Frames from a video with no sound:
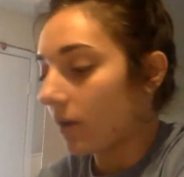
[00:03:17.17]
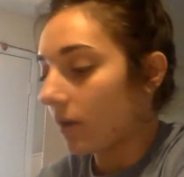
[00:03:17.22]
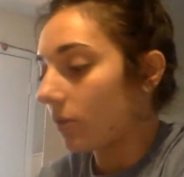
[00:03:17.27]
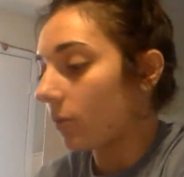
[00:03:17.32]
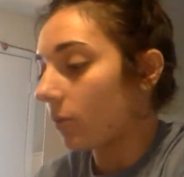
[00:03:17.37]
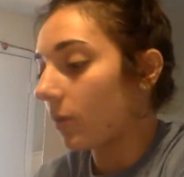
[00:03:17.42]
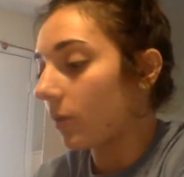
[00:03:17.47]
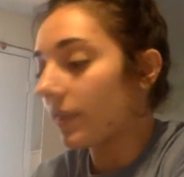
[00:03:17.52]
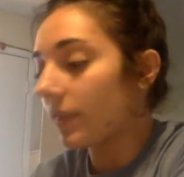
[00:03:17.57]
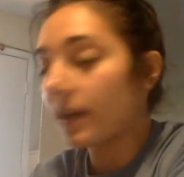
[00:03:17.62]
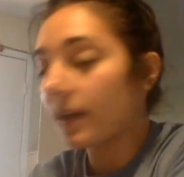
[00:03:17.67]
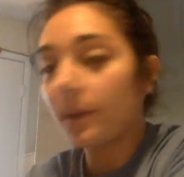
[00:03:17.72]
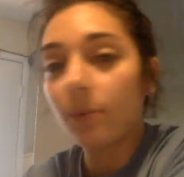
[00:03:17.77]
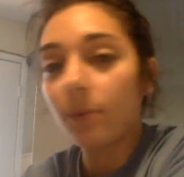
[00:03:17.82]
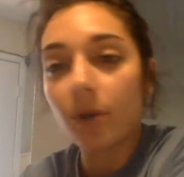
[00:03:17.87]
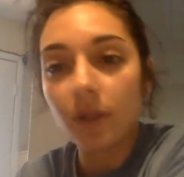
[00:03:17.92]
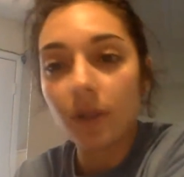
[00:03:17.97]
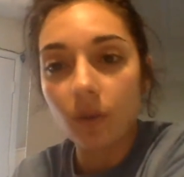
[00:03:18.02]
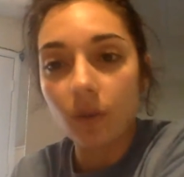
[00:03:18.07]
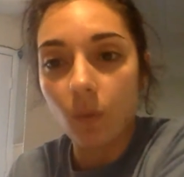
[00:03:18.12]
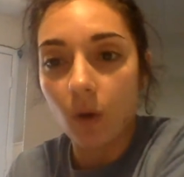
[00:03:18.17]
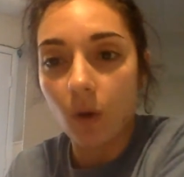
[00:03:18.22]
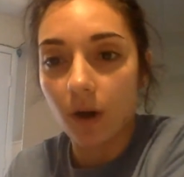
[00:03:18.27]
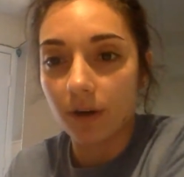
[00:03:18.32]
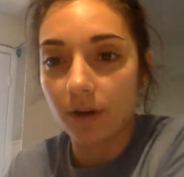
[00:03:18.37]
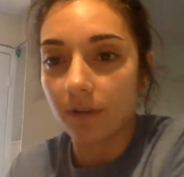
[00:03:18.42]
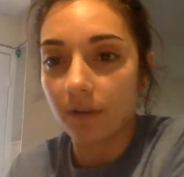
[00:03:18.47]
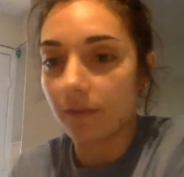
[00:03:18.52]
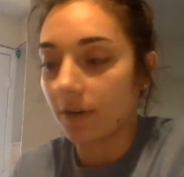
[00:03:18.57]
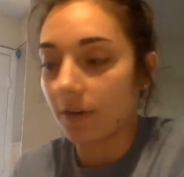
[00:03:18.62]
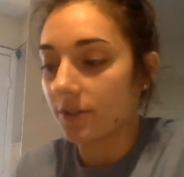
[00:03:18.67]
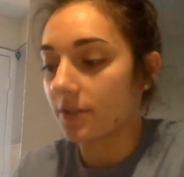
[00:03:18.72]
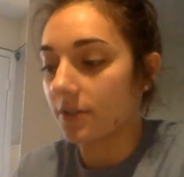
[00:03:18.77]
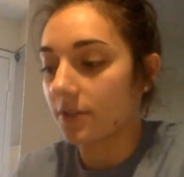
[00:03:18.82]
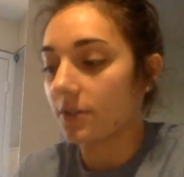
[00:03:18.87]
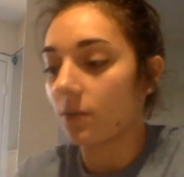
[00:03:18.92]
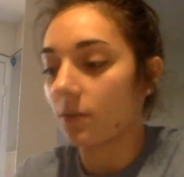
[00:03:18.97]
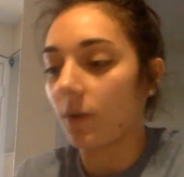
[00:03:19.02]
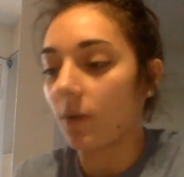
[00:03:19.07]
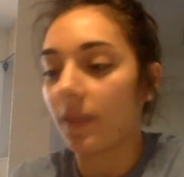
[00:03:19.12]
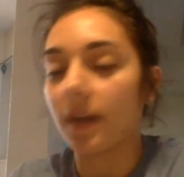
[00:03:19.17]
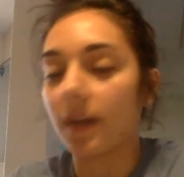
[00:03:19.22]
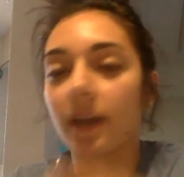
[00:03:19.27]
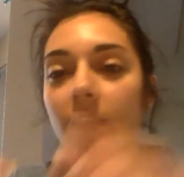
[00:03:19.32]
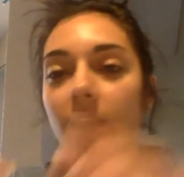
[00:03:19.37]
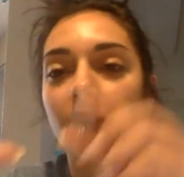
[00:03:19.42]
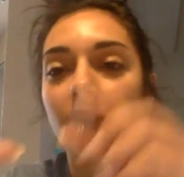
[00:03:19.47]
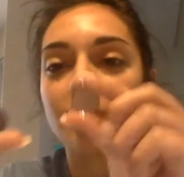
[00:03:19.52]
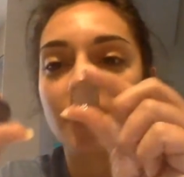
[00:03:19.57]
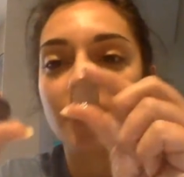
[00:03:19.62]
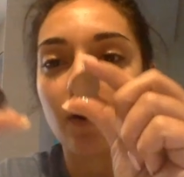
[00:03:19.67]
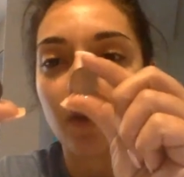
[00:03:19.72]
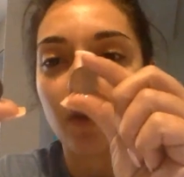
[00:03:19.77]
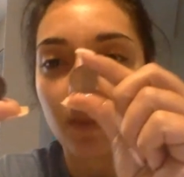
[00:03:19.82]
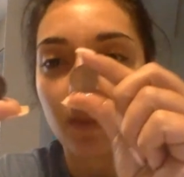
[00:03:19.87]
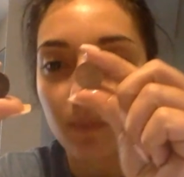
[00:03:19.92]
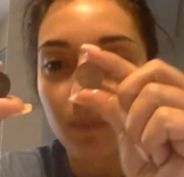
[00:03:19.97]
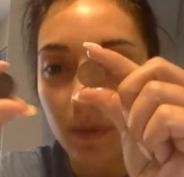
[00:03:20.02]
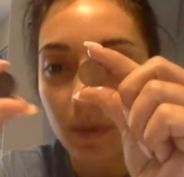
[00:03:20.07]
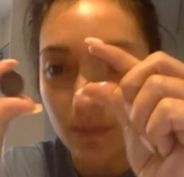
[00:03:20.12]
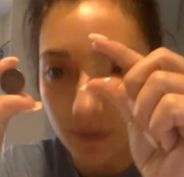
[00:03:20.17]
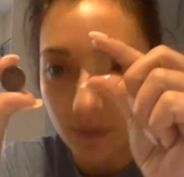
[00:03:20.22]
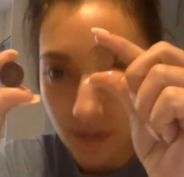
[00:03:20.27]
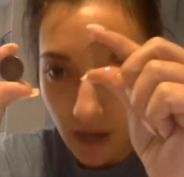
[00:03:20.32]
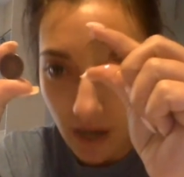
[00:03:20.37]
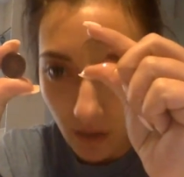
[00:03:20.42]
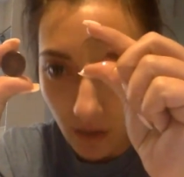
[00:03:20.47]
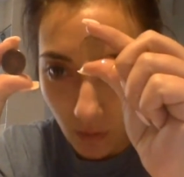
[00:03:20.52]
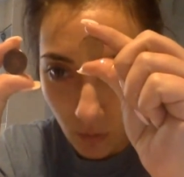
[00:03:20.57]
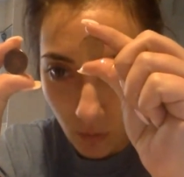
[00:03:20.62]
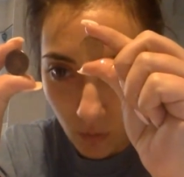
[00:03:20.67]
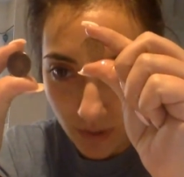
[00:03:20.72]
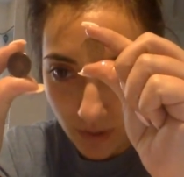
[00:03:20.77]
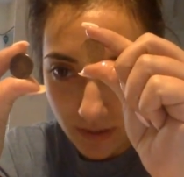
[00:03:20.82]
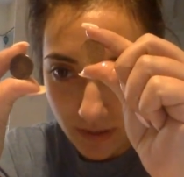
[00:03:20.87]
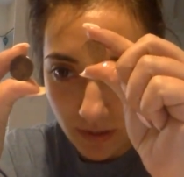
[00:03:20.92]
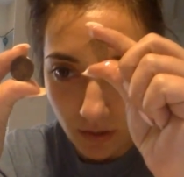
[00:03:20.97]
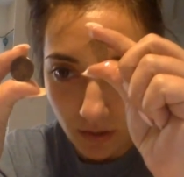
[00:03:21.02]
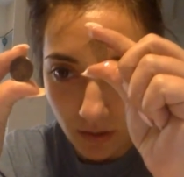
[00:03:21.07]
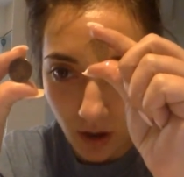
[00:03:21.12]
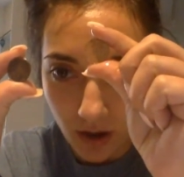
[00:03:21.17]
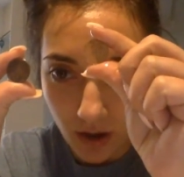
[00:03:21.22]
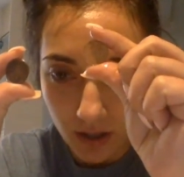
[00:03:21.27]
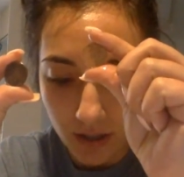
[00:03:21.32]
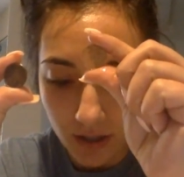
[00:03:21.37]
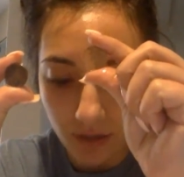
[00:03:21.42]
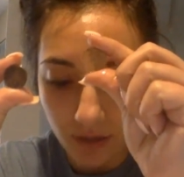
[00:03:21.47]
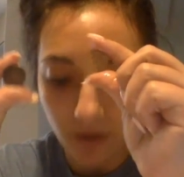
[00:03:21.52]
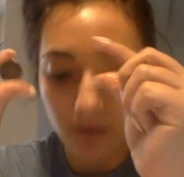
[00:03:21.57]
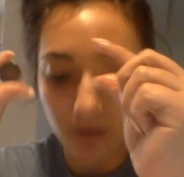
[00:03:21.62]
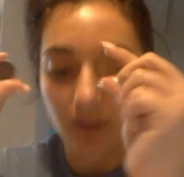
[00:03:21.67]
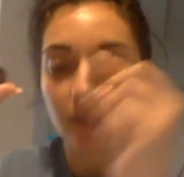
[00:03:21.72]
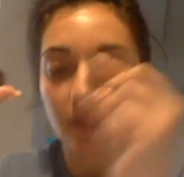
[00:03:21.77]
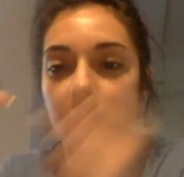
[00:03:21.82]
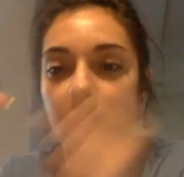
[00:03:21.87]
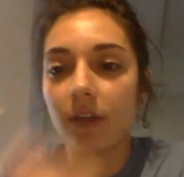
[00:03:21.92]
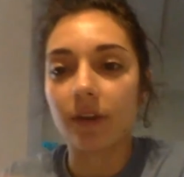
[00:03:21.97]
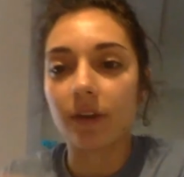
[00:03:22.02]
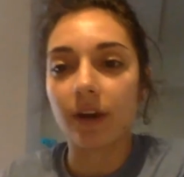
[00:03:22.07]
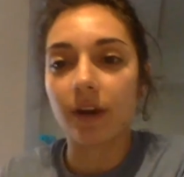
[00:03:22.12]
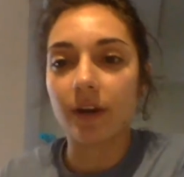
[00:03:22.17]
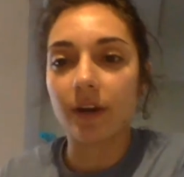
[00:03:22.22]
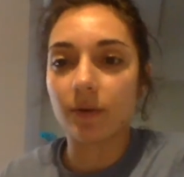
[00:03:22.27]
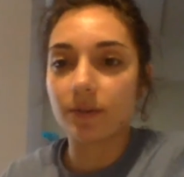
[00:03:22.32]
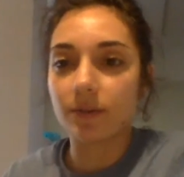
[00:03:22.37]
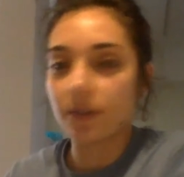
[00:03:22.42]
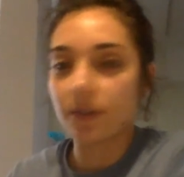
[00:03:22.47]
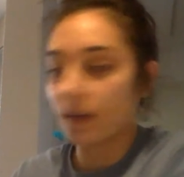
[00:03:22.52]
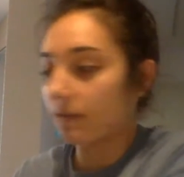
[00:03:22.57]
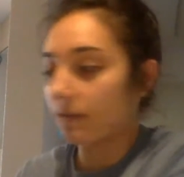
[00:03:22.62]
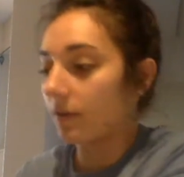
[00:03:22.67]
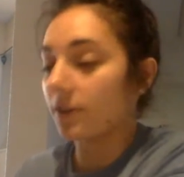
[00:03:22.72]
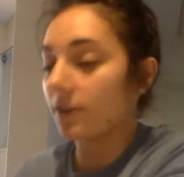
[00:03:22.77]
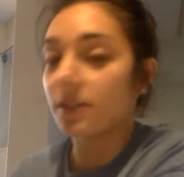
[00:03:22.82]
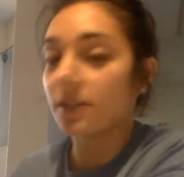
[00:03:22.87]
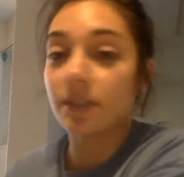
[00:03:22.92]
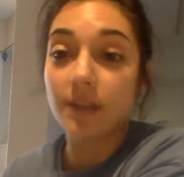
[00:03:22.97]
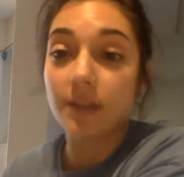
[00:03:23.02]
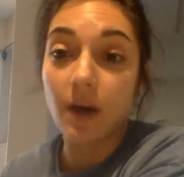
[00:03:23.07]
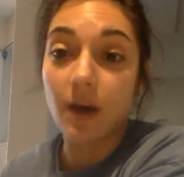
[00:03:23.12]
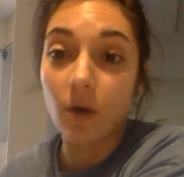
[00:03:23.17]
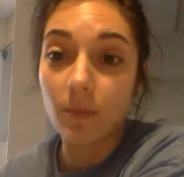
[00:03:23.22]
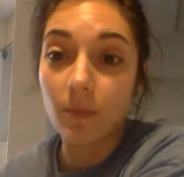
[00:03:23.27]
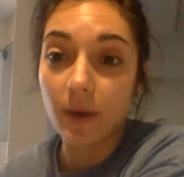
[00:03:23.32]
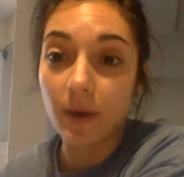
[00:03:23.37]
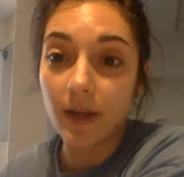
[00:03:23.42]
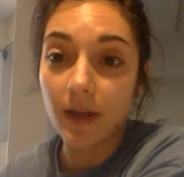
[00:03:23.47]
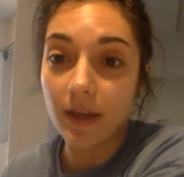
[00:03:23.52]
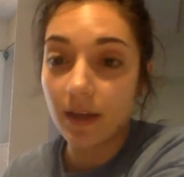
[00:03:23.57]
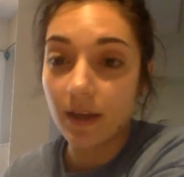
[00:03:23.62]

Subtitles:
The one that I put in the water versus the one that I left out on the paper towel, one's a lot clearer than the other. I know it's kind of hard to tell, but